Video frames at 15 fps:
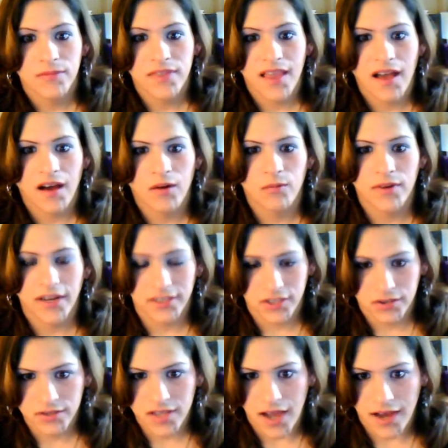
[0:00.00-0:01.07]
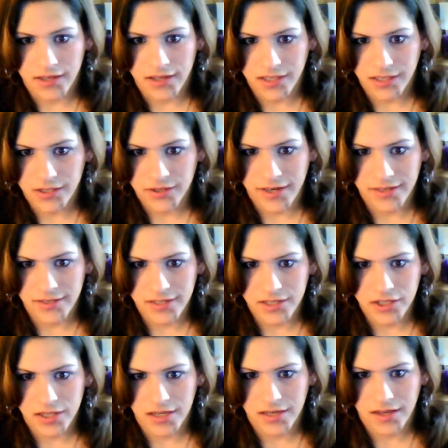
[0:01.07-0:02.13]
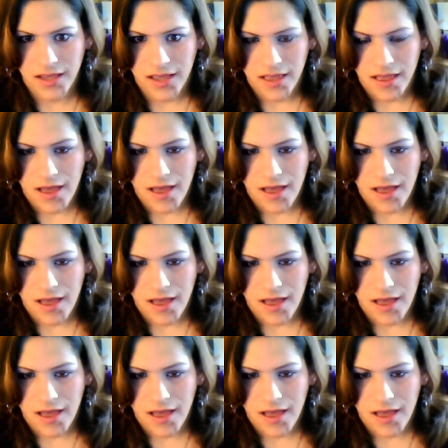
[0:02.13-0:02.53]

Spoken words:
Now, when I chose to actually transition,